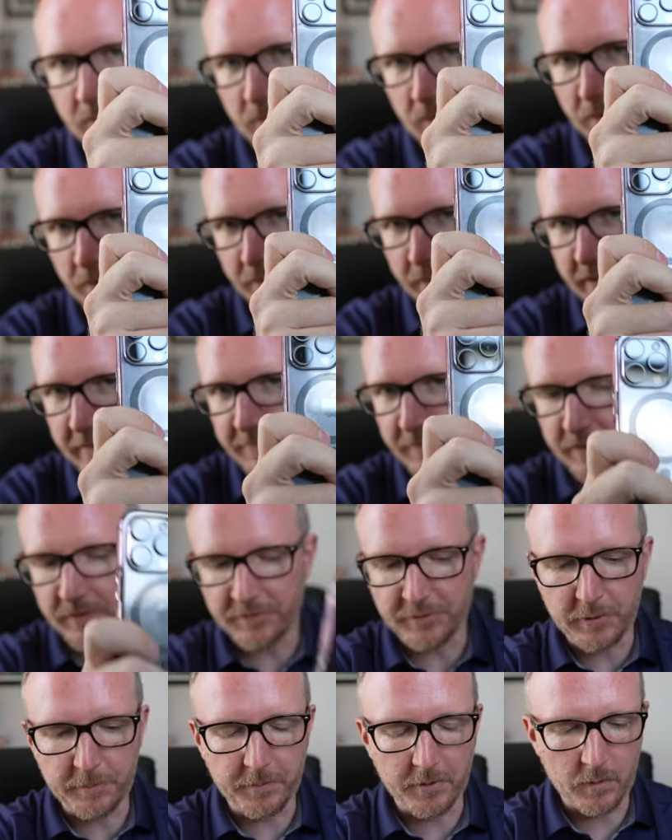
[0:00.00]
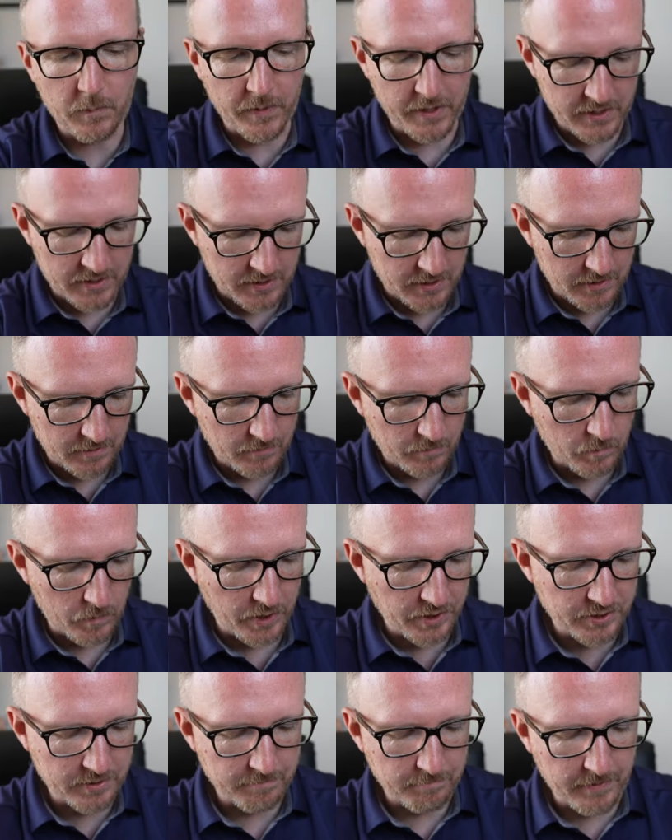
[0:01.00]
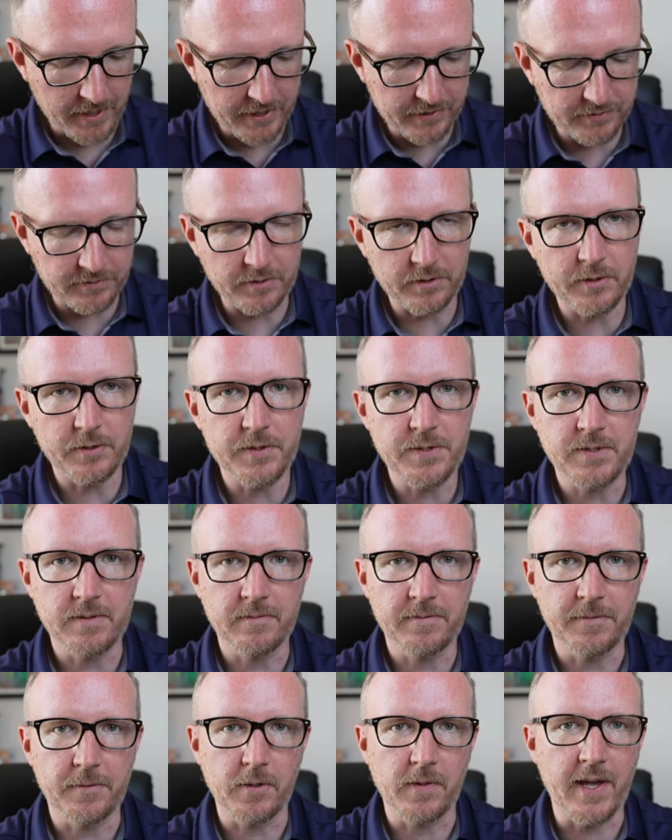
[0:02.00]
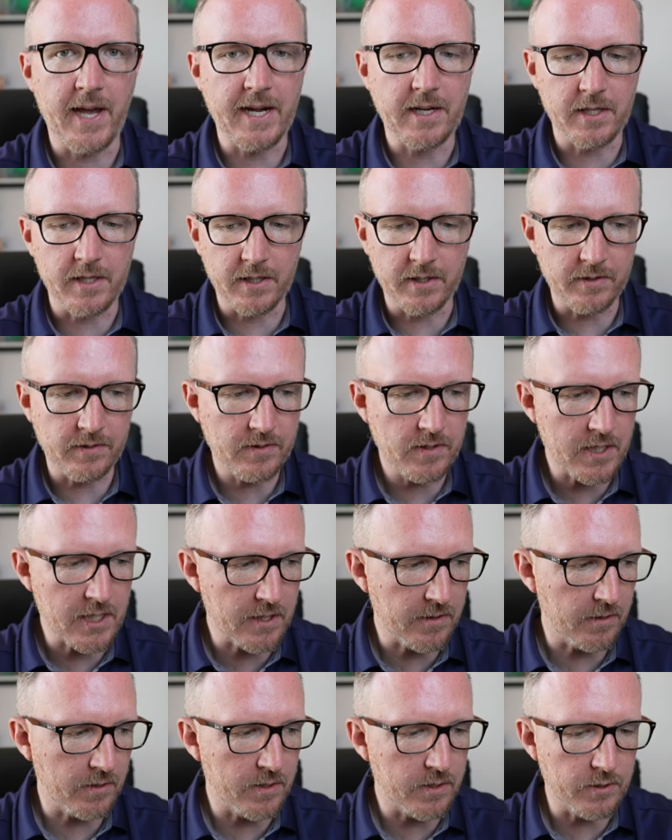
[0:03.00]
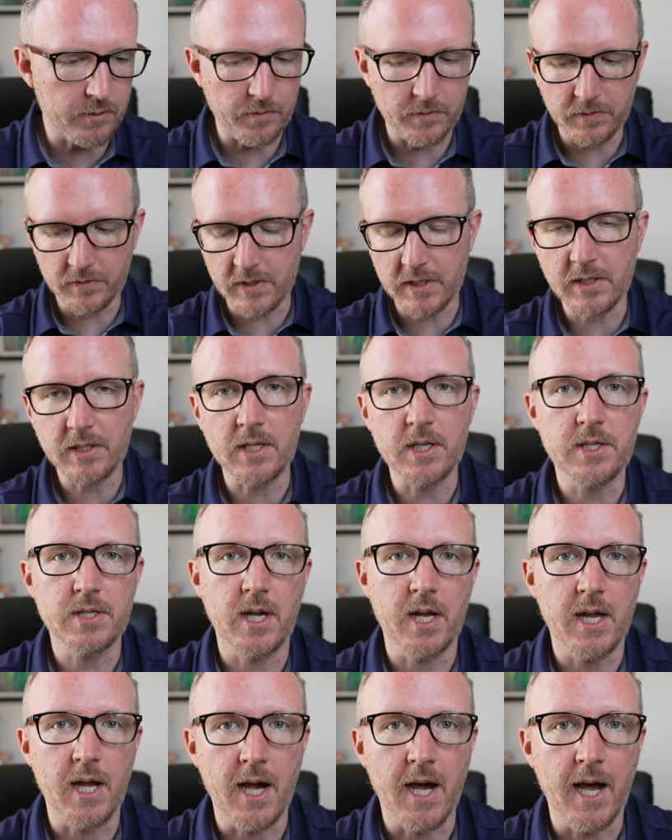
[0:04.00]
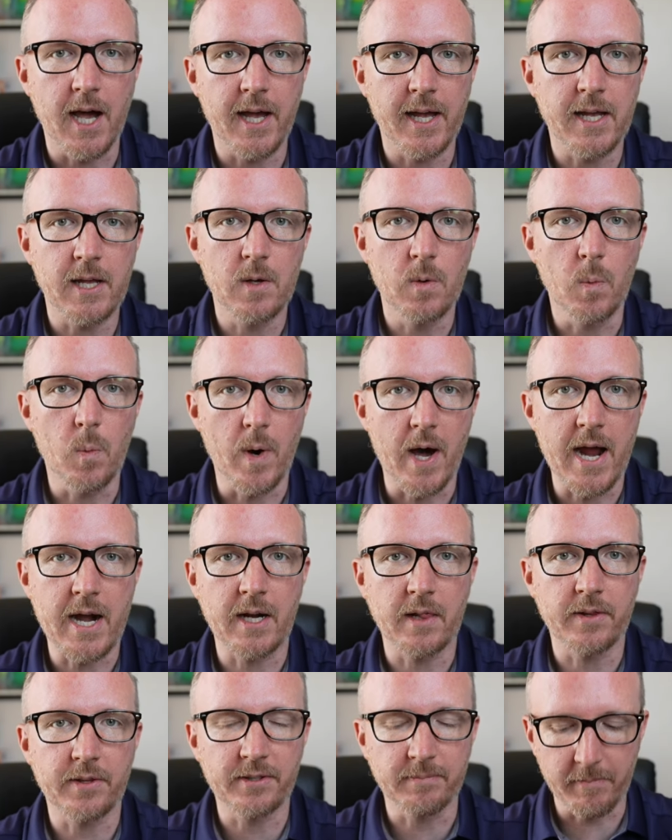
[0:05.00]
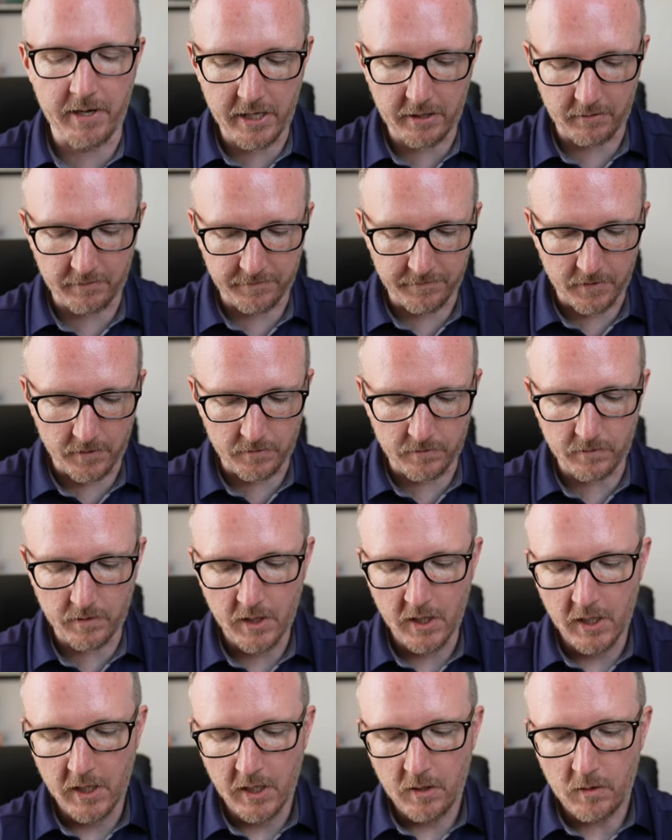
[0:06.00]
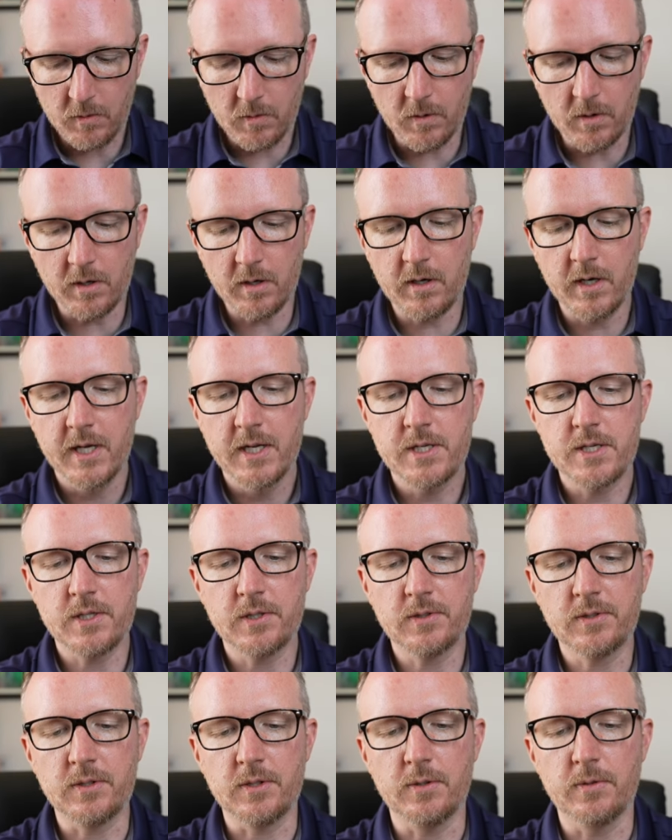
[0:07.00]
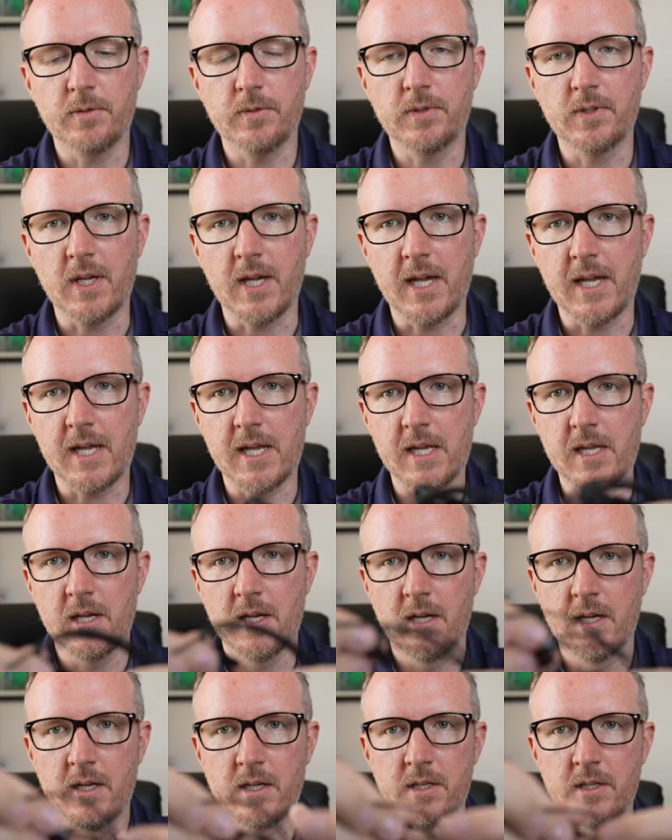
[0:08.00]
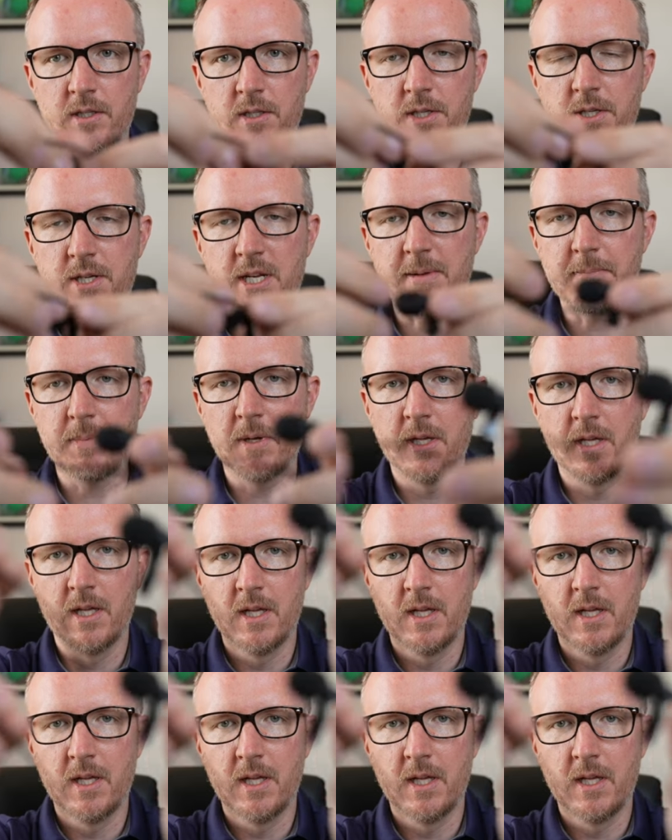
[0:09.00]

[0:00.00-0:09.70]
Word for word: or if it's super windy, which my solution for that is either use the D J I wireless microphone or just use a cheap